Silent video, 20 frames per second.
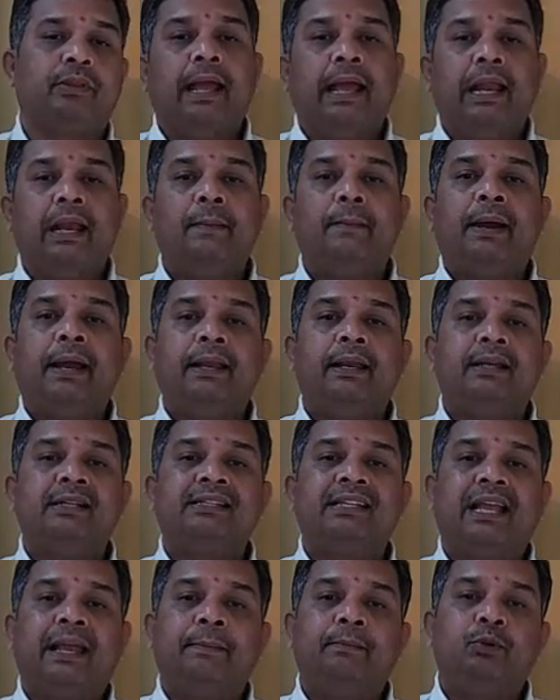N
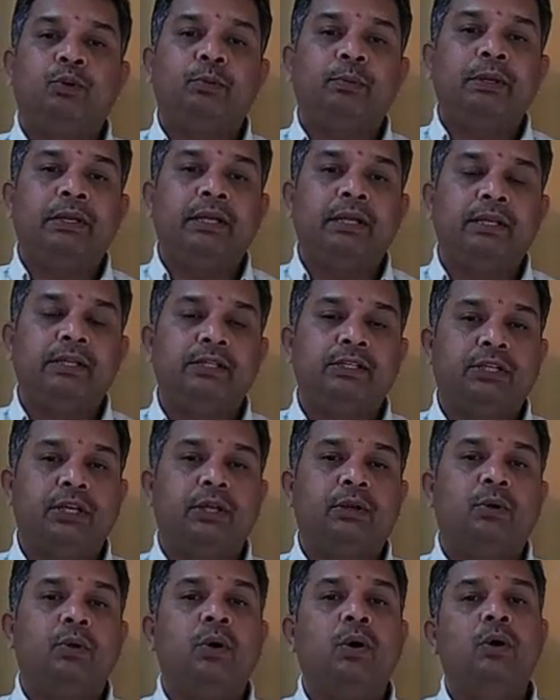minus m to be
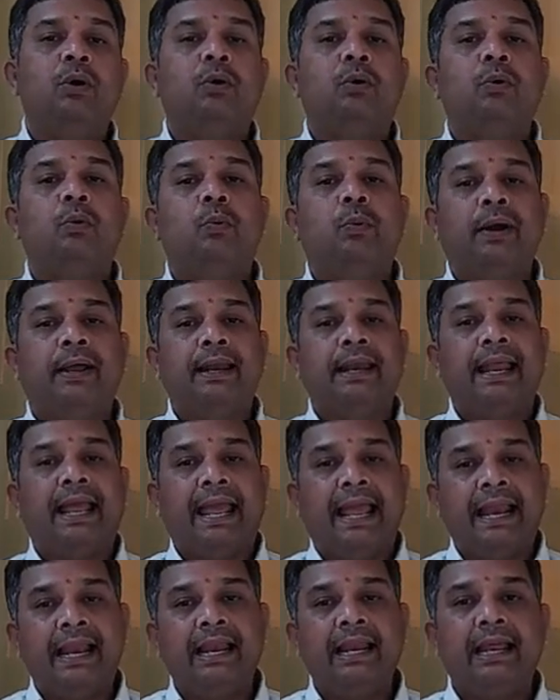0 when
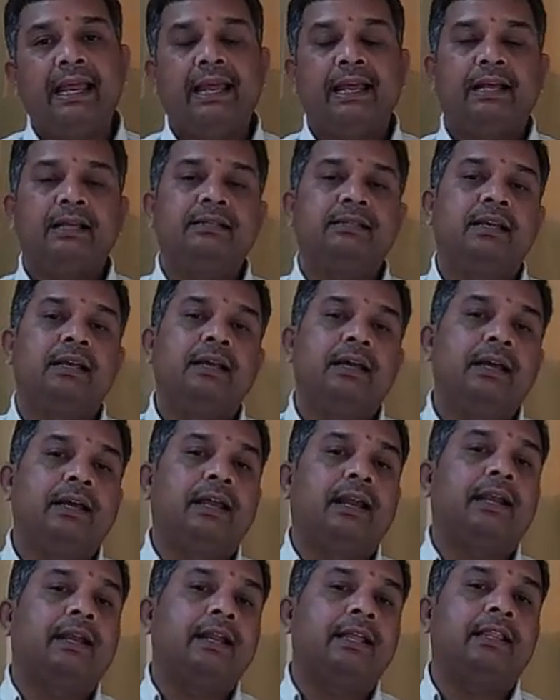n is
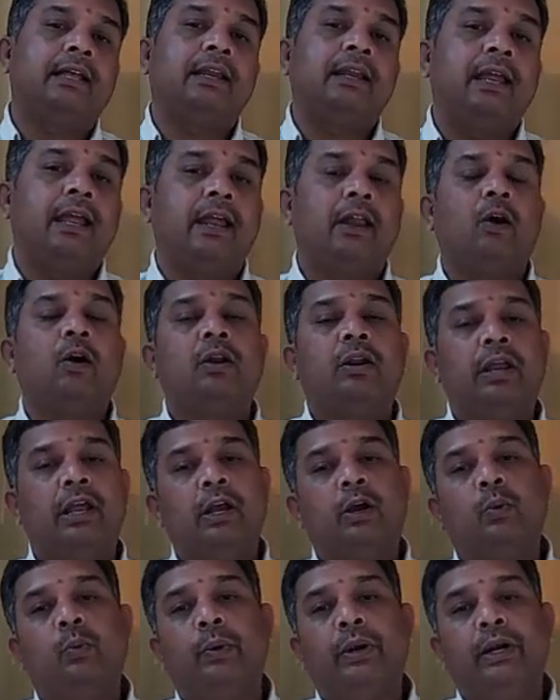greater than or
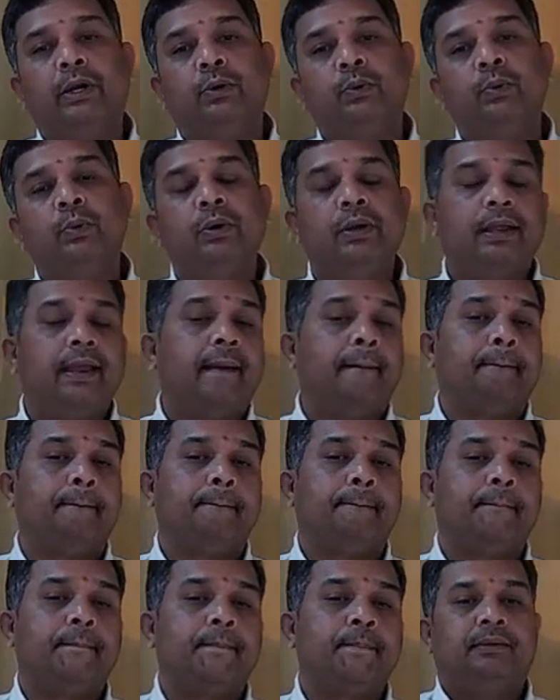equal to m.
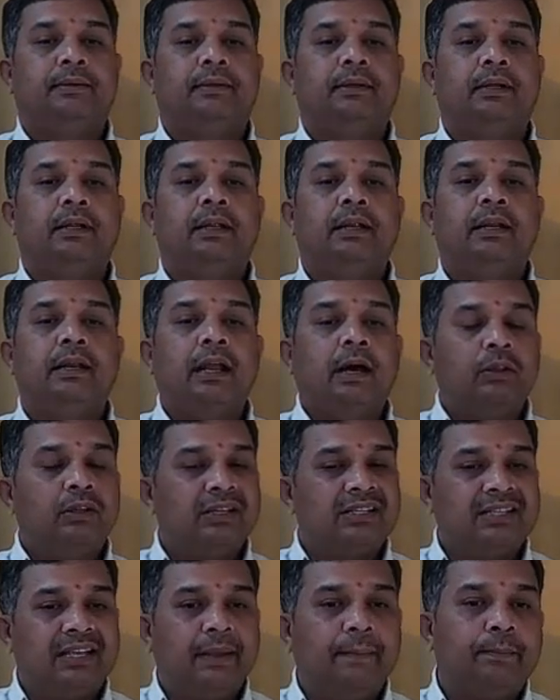Now the
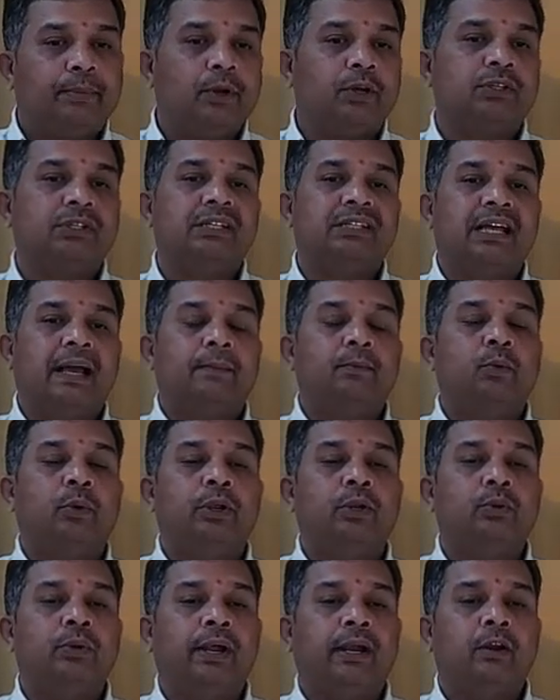same process I am
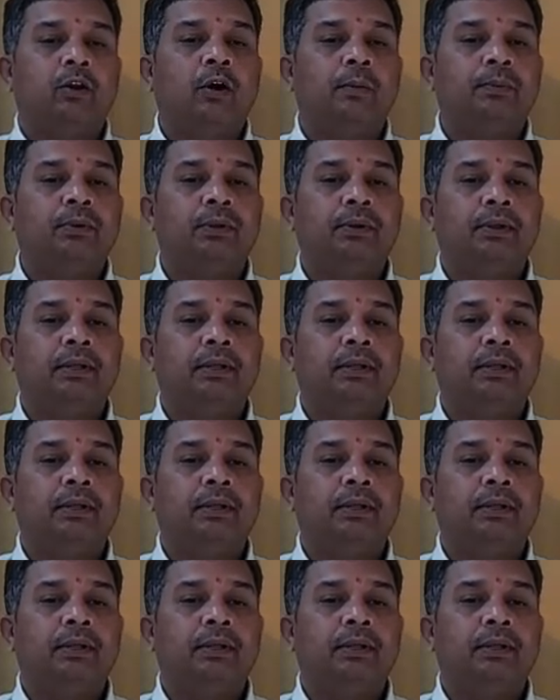going to adopt.